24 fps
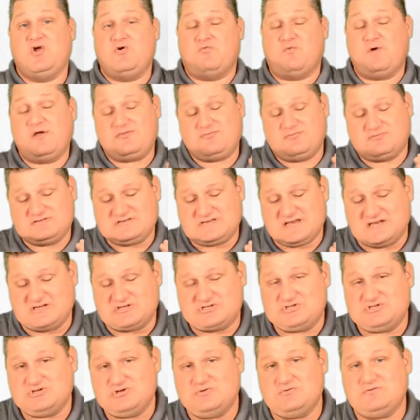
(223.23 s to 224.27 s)
whether it's a
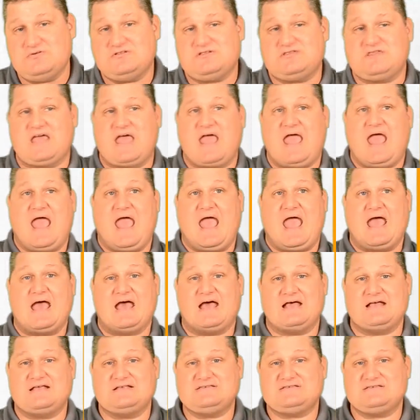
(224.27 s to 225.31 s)
student that
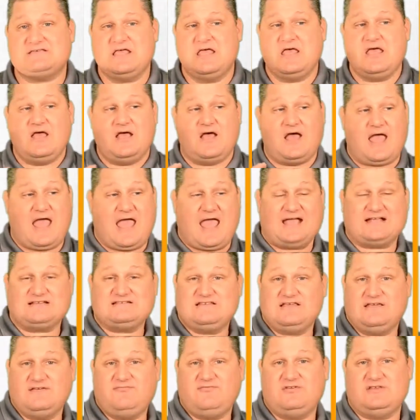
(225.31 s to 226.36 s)
has
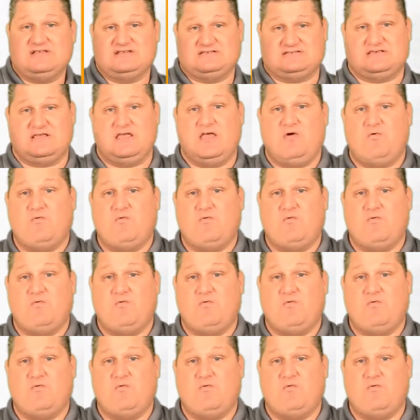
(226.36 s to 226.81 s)
activities,